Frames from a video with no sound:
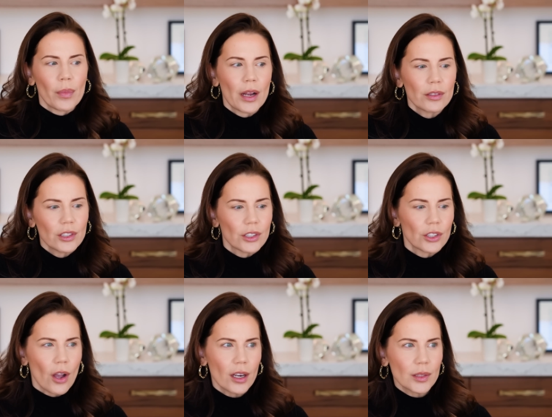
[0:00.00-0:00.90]
but I was just
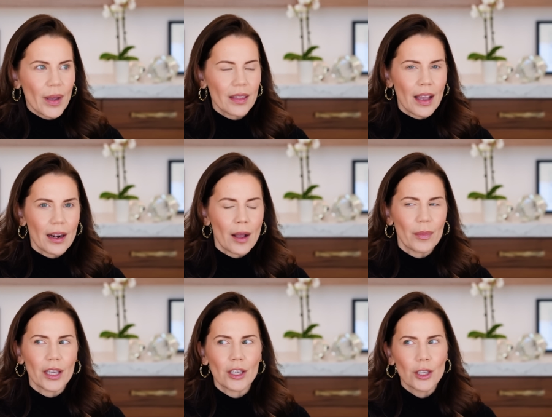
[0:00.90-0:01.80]
shocked by that. I'm
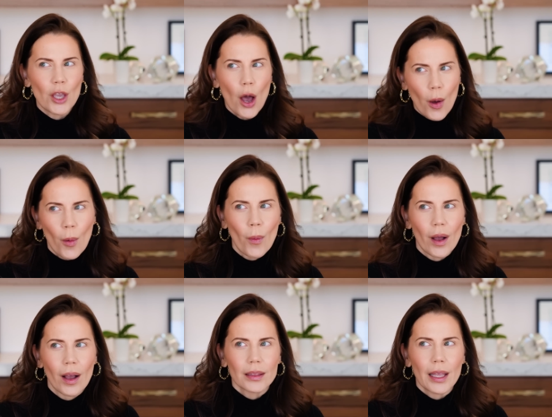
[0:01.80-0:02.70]
like,
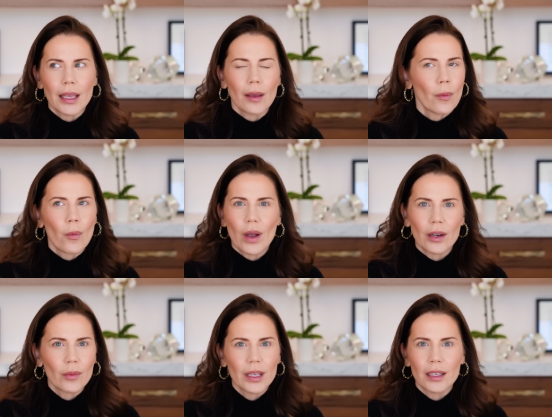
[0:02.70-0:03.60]
yo, like, when
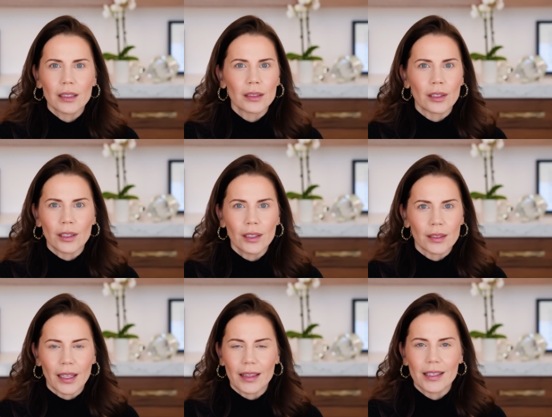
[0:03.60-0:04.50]
are we gonna
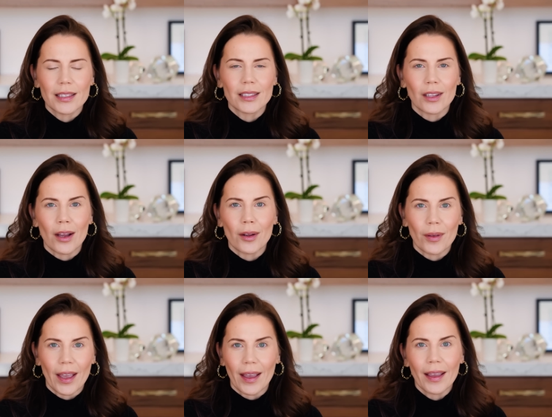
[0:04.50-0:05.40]
learn? Like, this is not
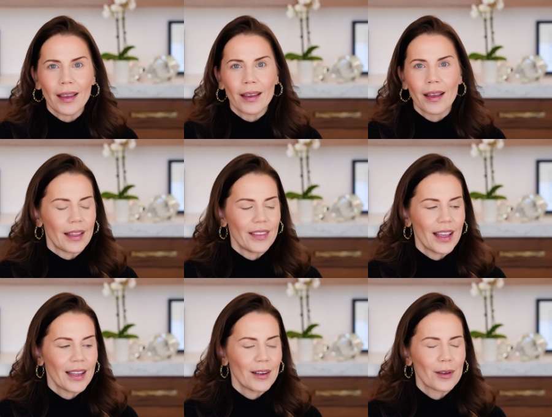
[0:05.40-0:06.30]
okay. And
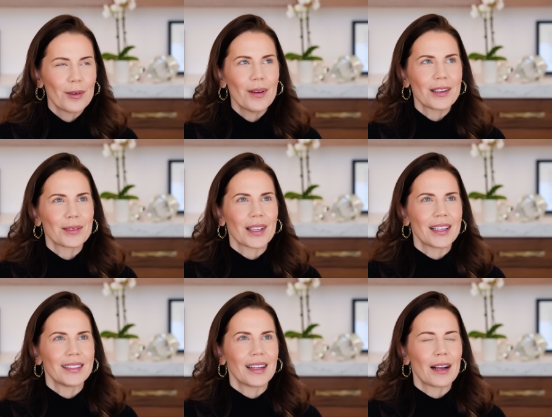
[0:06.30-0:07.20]
then who else?
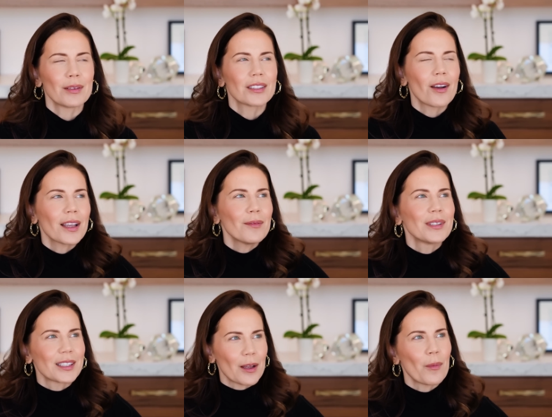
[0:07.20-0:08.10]
I, I was talking
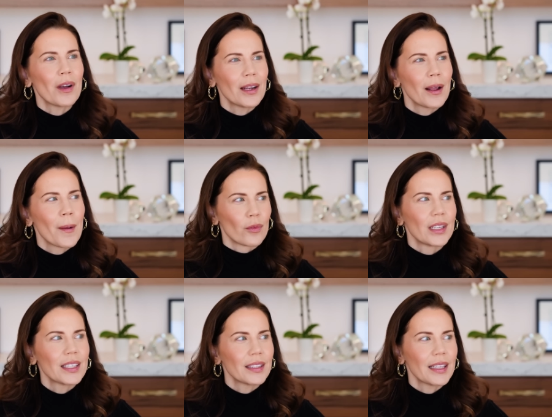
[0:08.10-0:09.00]
with someone
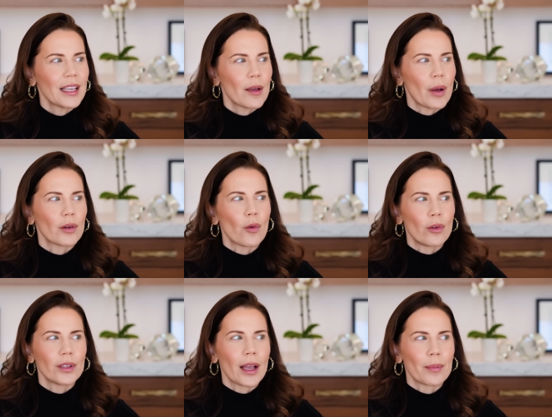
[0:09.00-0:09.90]
recently about
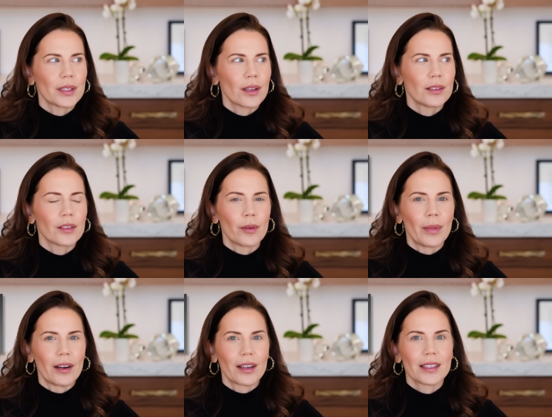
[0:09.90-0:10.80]
old episodes of
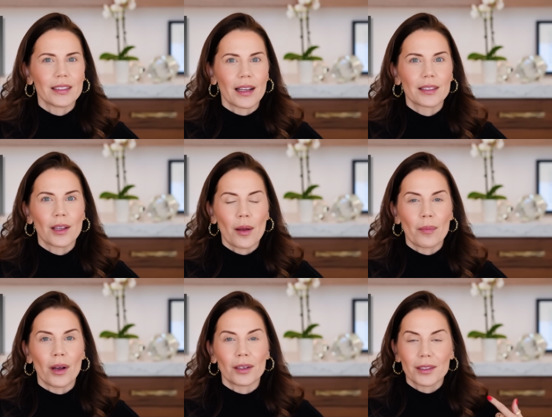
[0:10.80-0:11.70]
America's Next Top
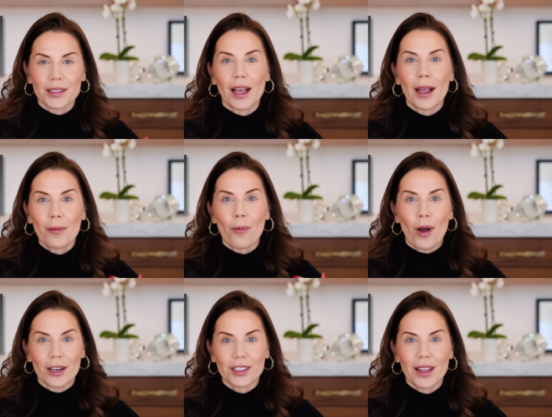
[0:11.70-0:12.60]
Model, because I
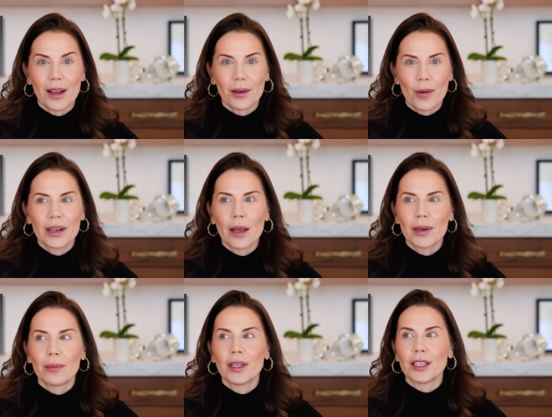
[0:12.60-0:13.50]
watched that growing up
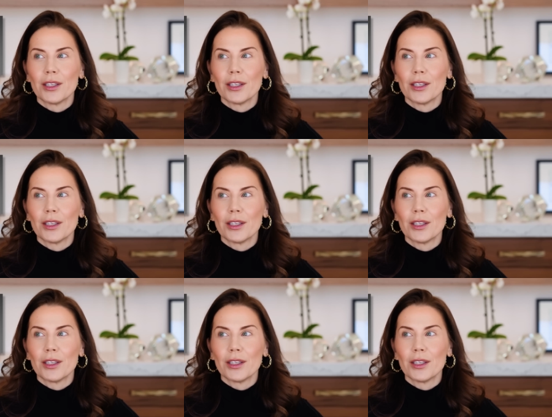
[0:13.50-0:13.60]
and I'm like,